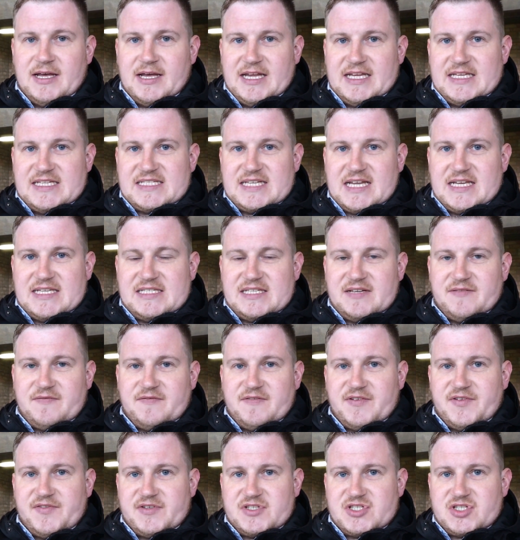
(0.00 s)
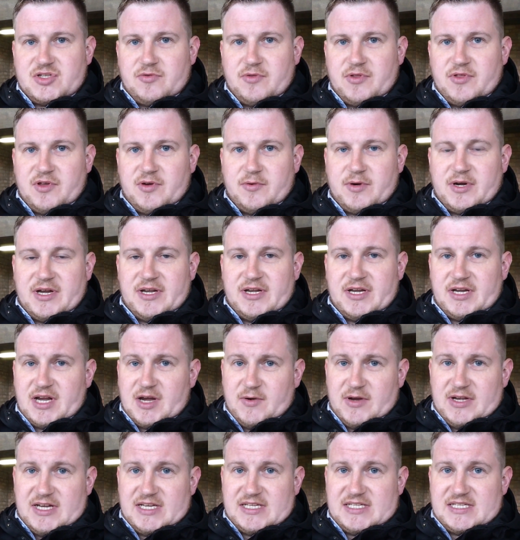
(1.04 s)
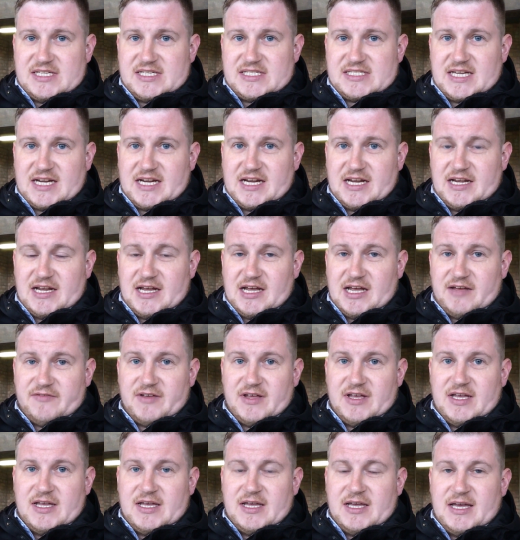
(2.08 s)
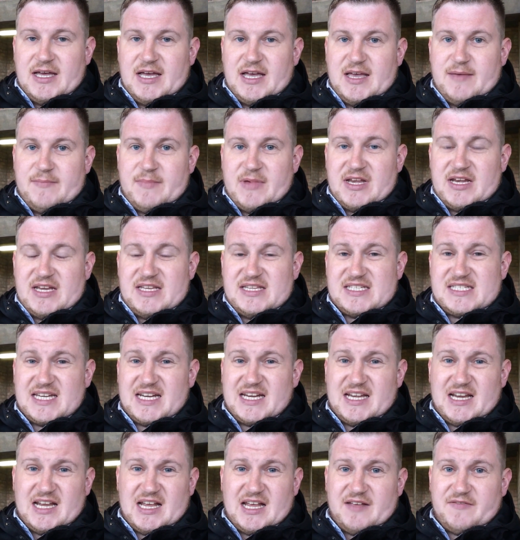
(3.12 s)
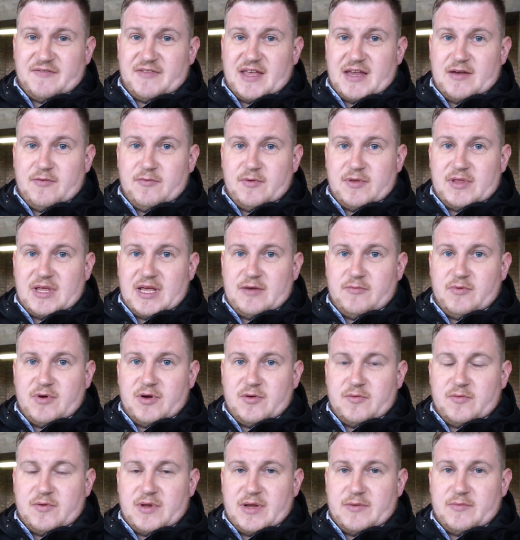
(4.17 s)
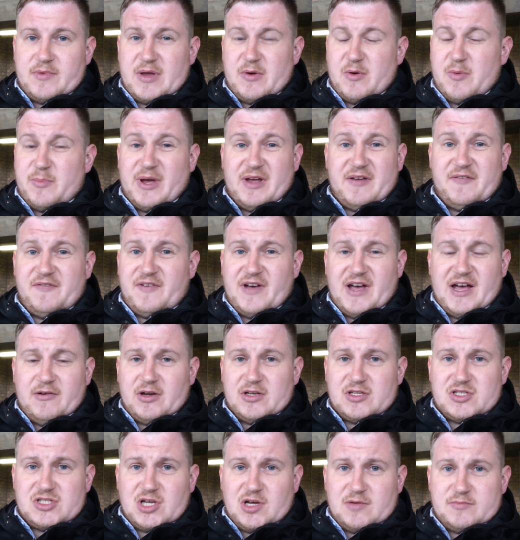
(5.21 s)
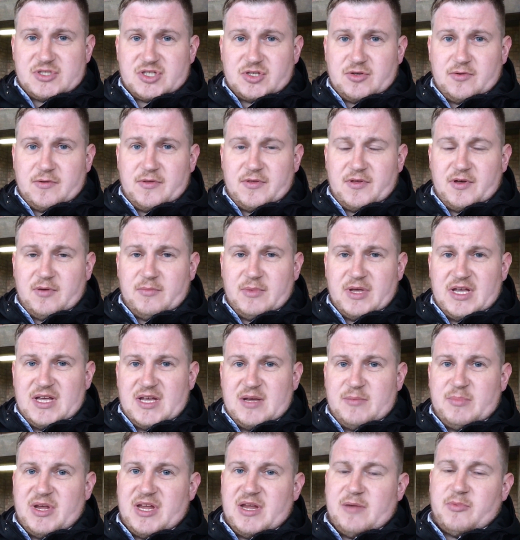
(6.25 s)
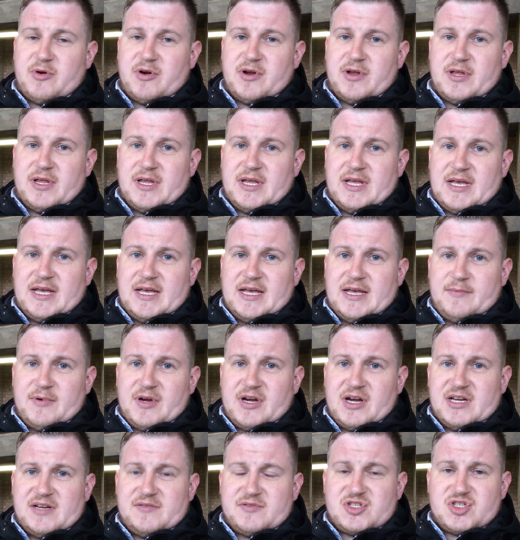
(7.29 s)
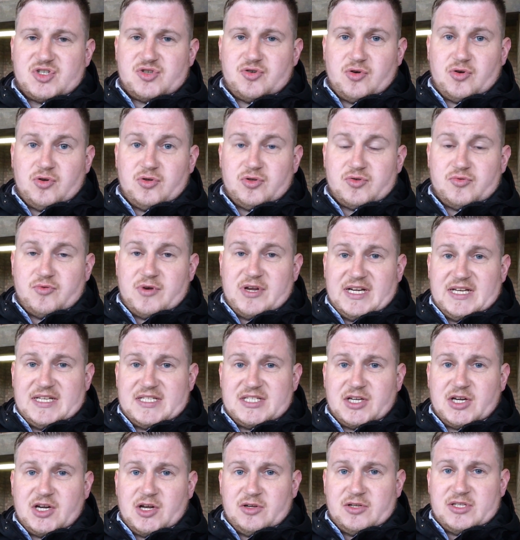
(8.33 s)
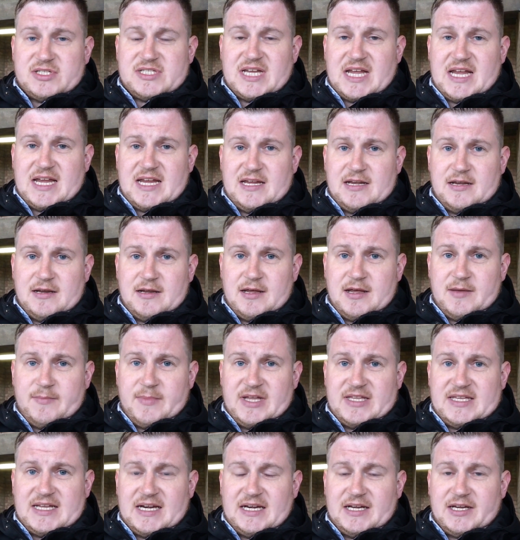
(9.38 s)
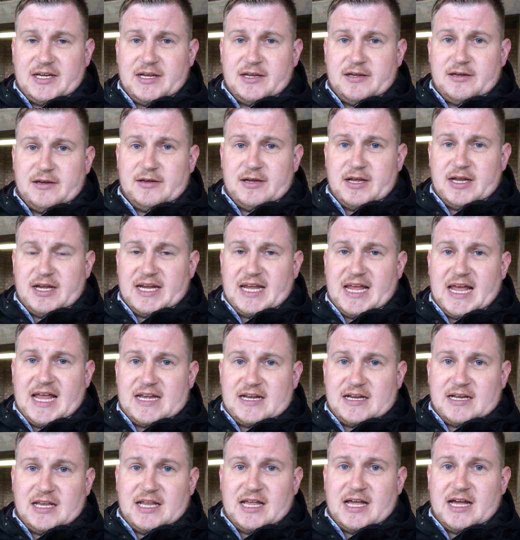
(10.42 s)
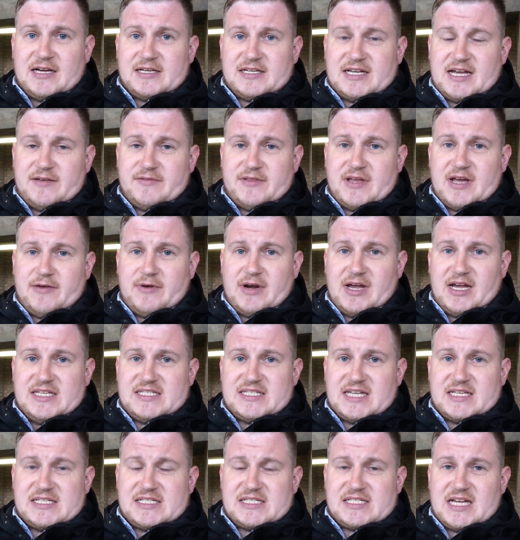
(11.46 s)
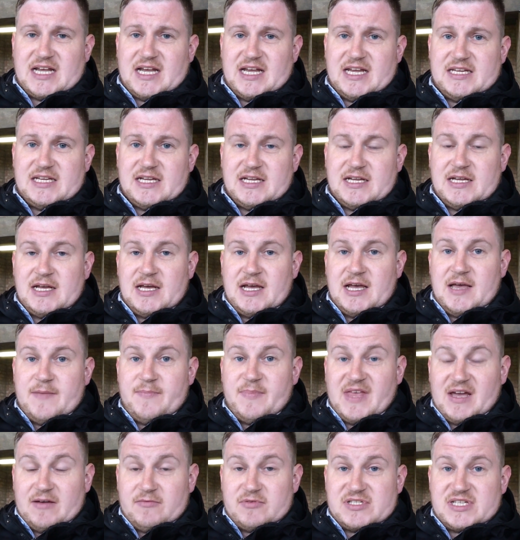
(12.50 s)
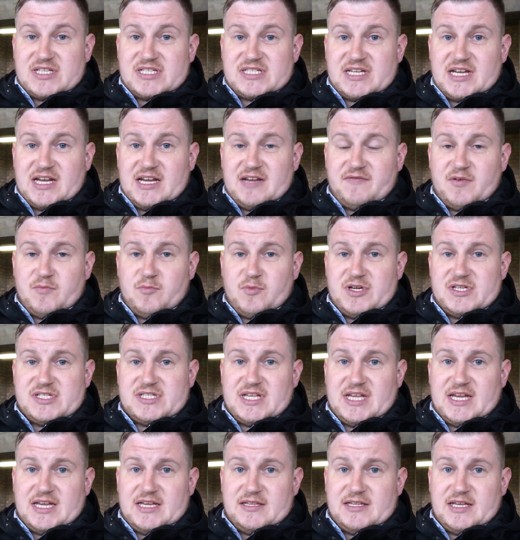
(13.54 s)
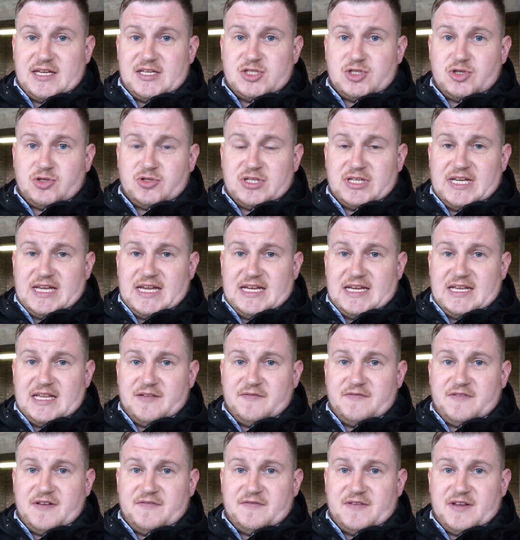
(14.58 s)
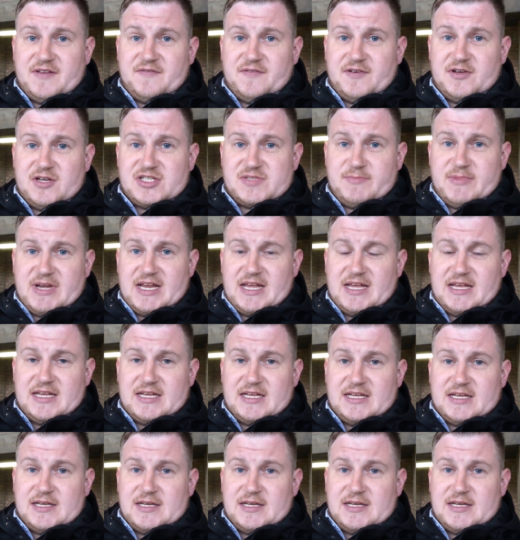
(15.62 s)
incentive for Scunthorpe kind of going into the second half. And in the second half, they were by far on top, Scunthorpe. Peterborough kind of struggled really to contain Adelican and again Clark down that right-hand side. That was the side from which they took the lead in the 51st minute.